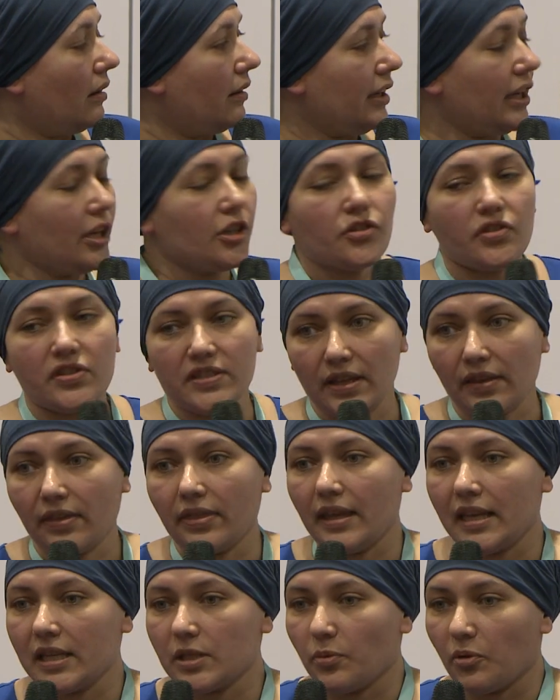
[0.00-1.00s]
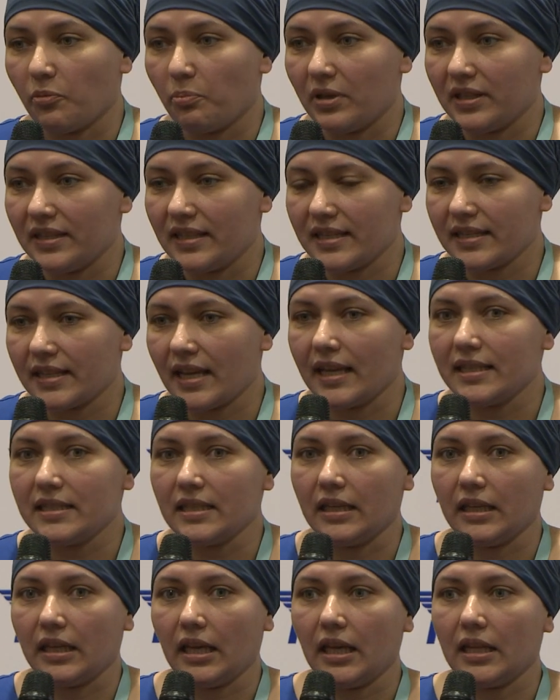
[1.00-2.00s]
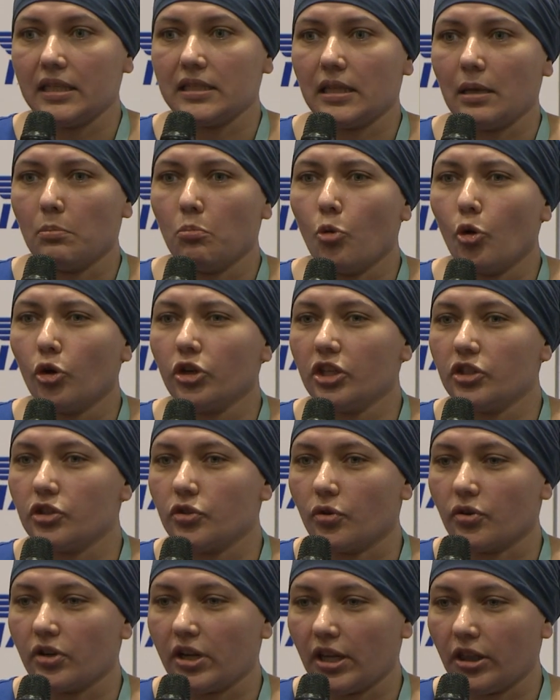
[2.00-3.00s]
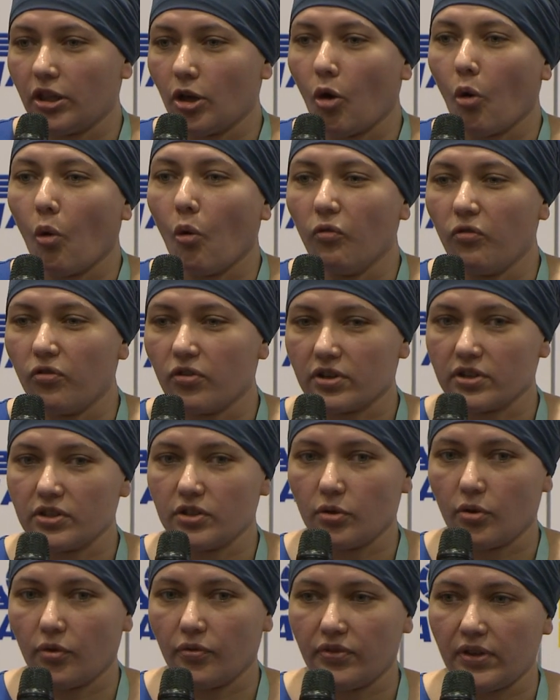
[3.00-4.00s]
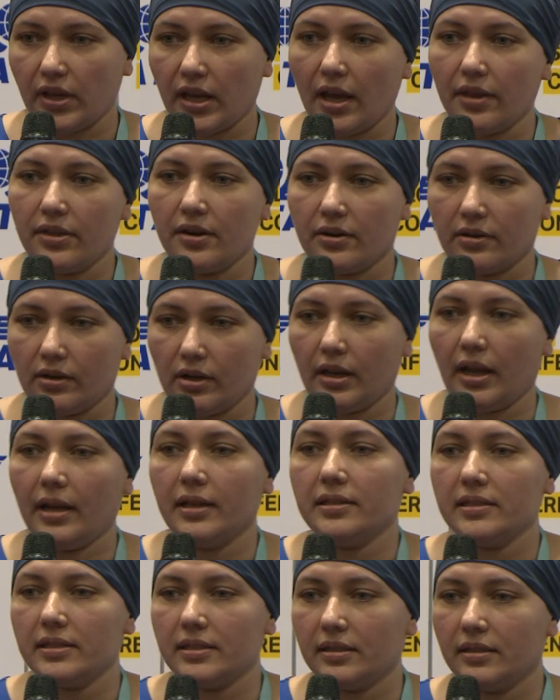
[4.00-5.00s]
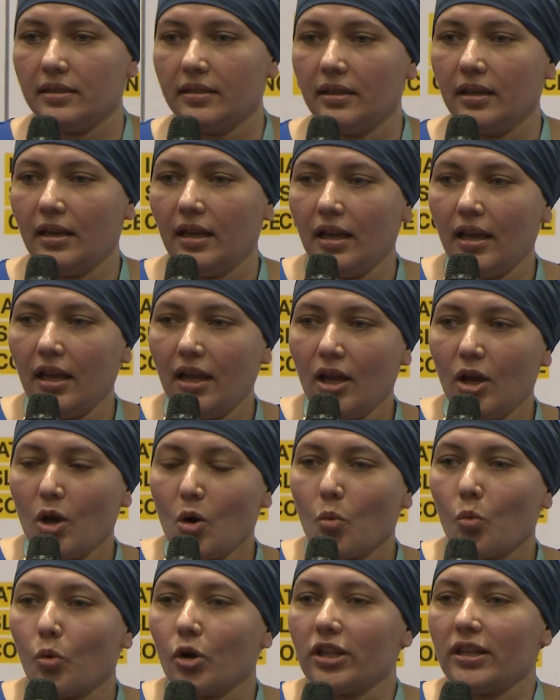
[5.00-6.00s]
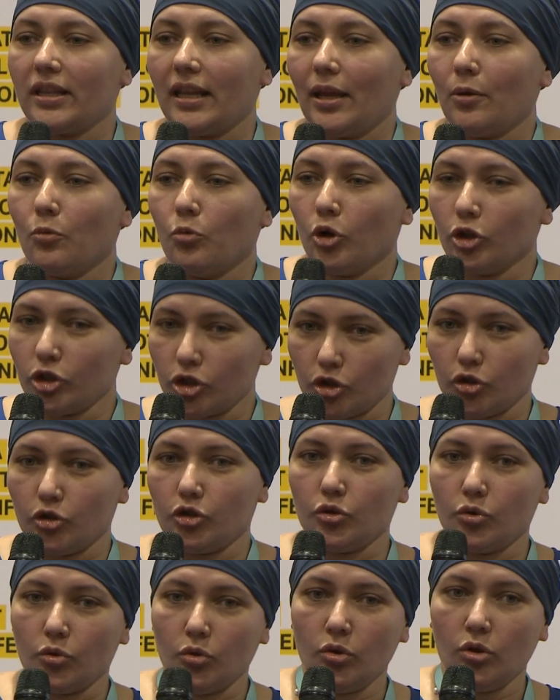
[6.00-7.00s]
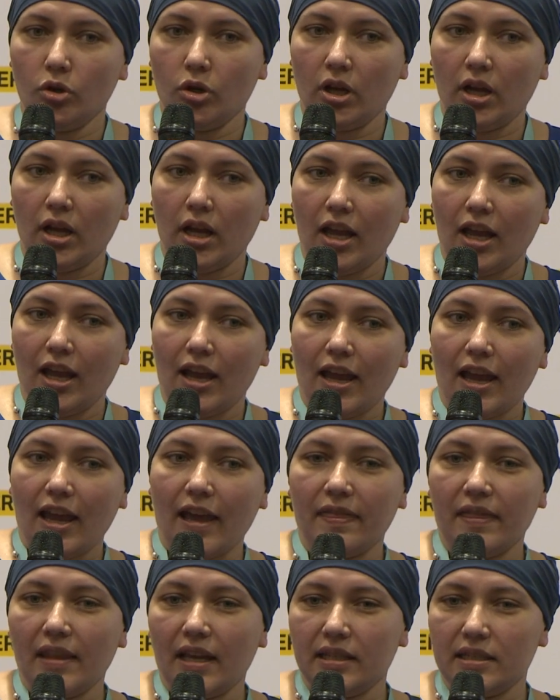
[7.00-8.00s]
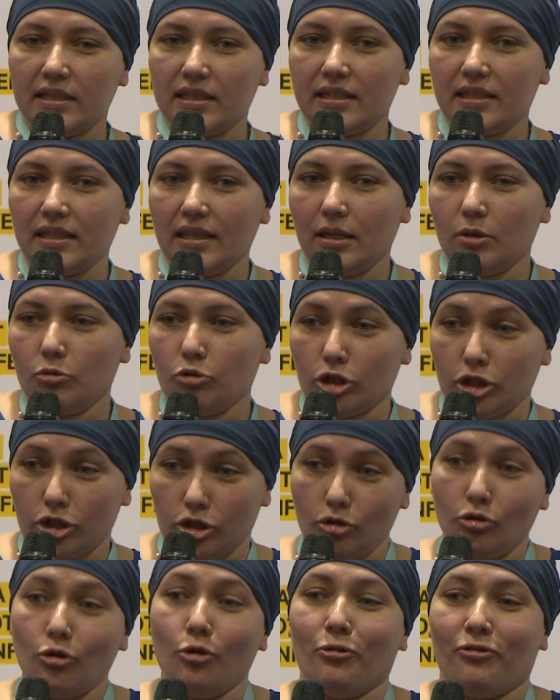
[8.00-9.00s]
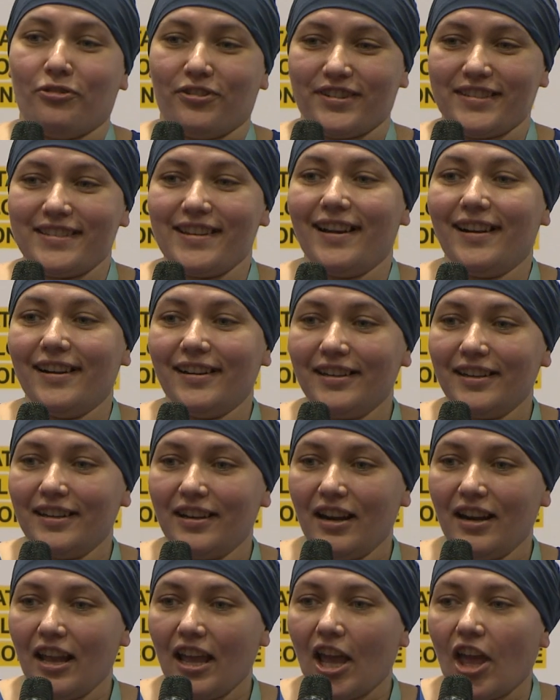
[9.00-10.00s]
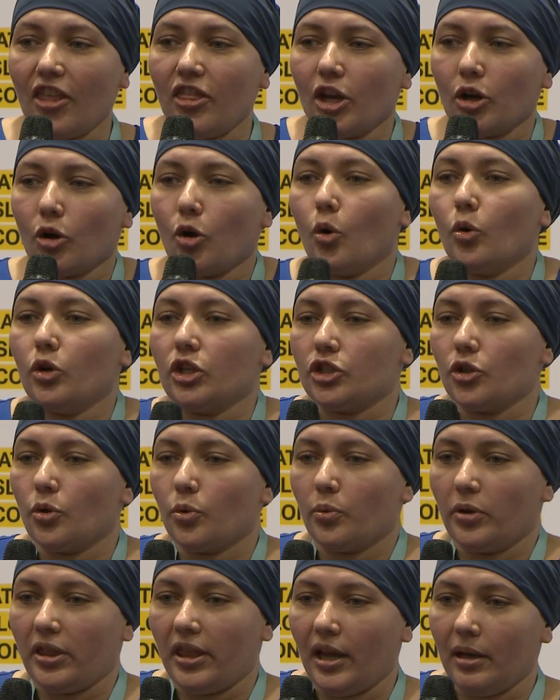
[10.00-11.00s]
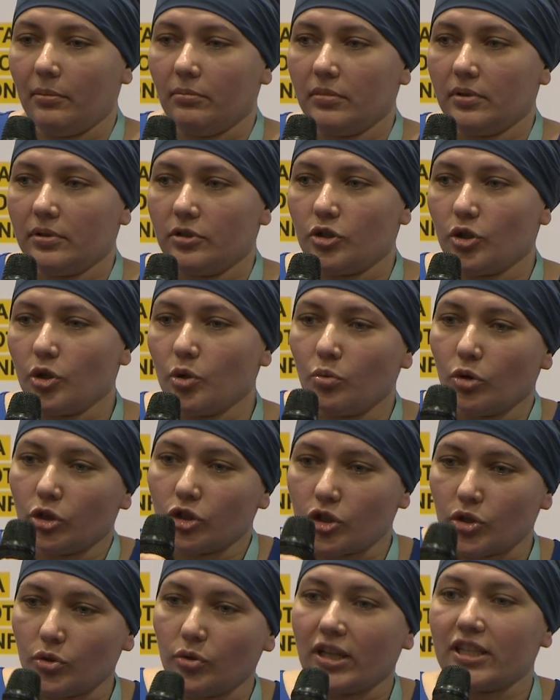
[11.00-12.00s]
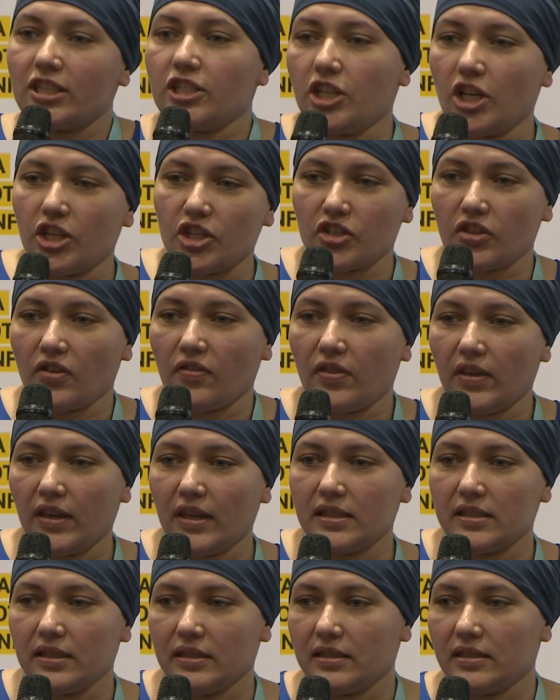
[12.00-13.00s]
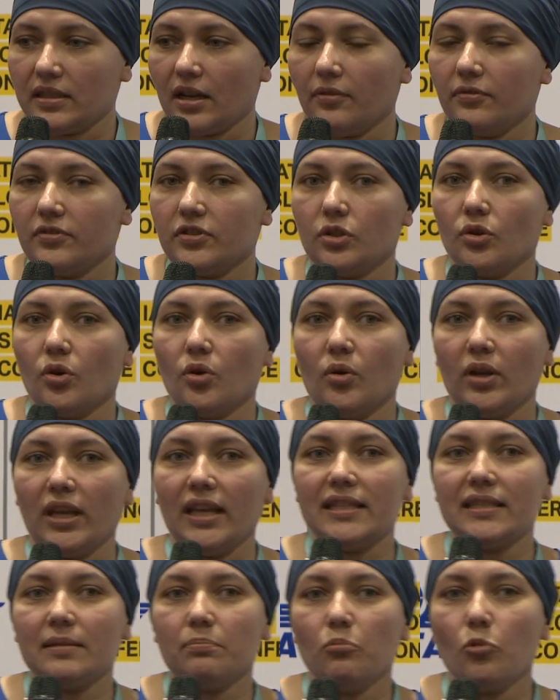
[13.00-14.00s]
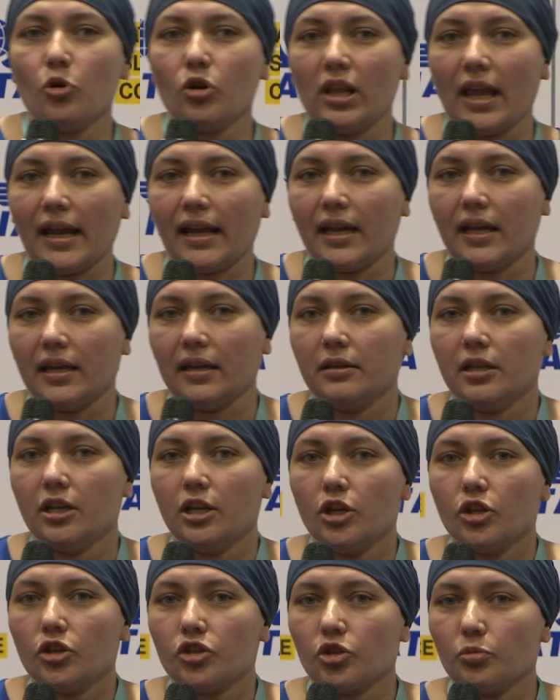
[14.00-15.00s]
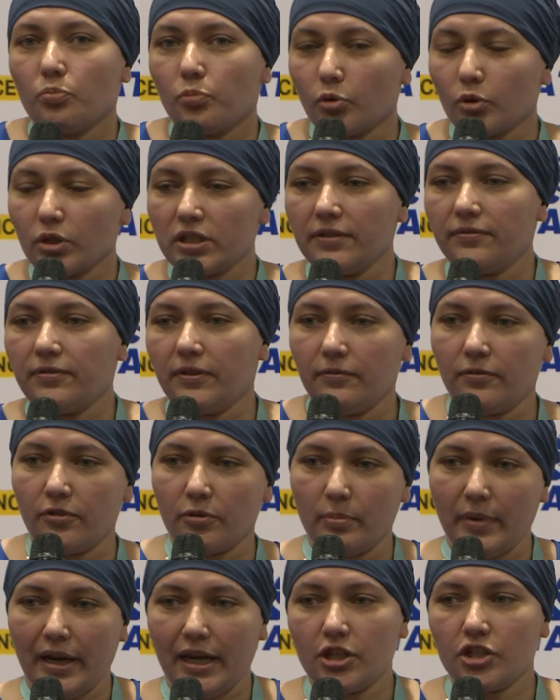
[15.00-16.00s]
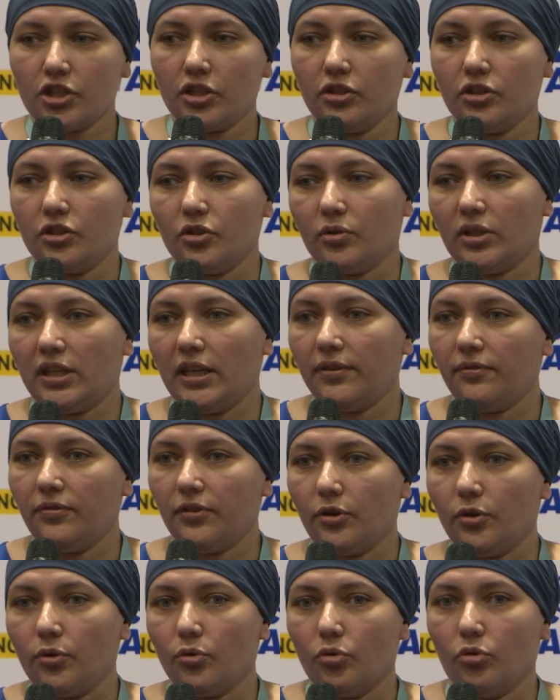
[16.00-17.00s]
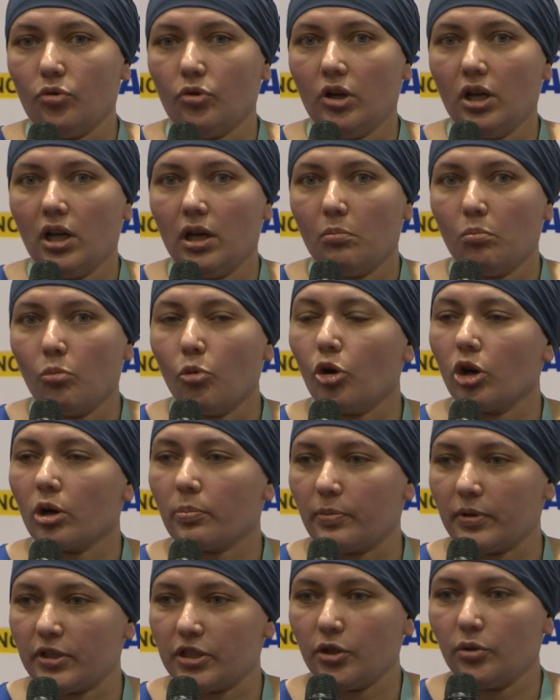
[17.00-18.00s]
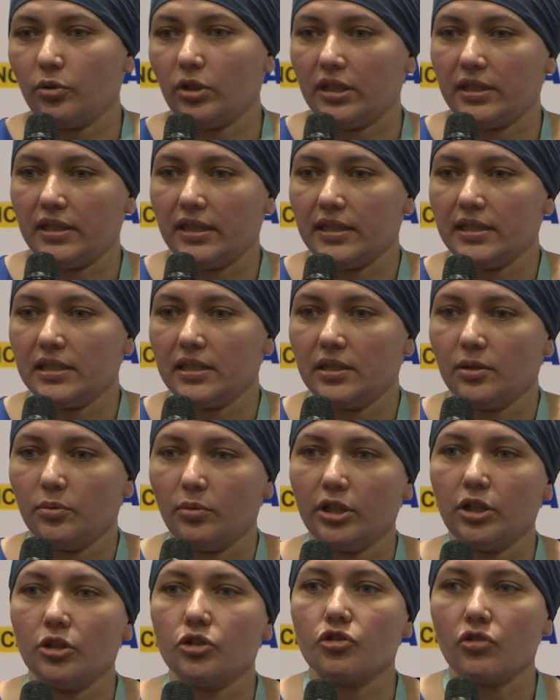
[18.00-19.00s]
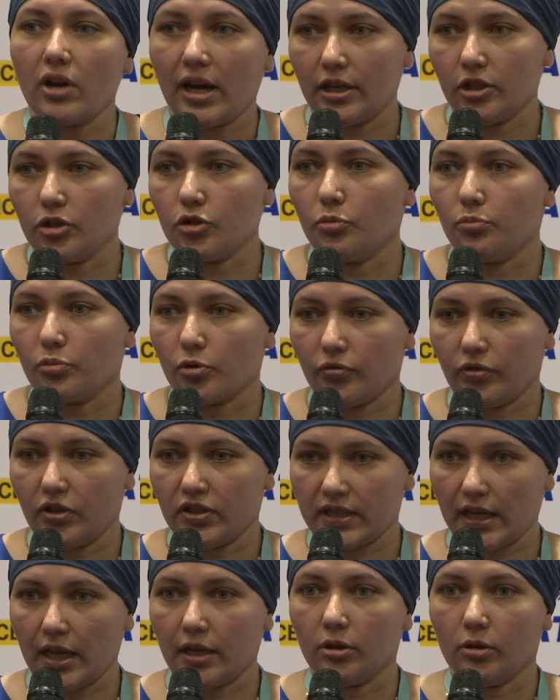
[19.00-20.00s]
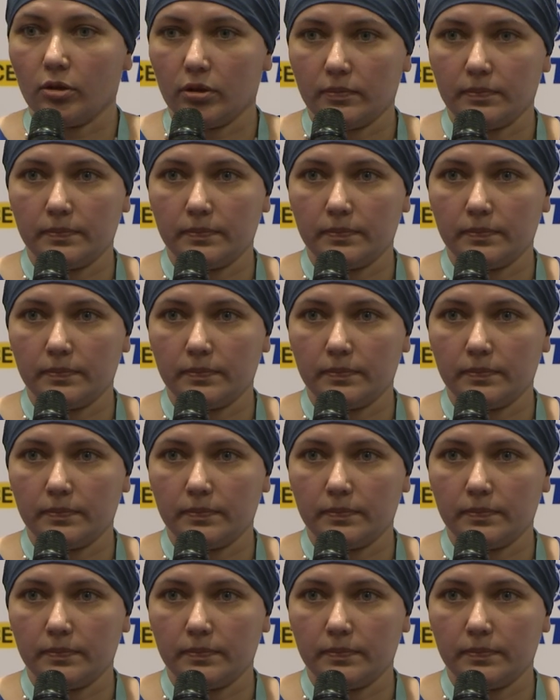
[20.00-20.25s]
interesting things we've been discussing, it's the monitoring the offers of the other airlines, what they want to do, and then see what your offers are, and then go and talk with them. Do you want to exchange the things and stuff? So it's more like a supportive information to give you more opportunities when you're trying to improve your schedule.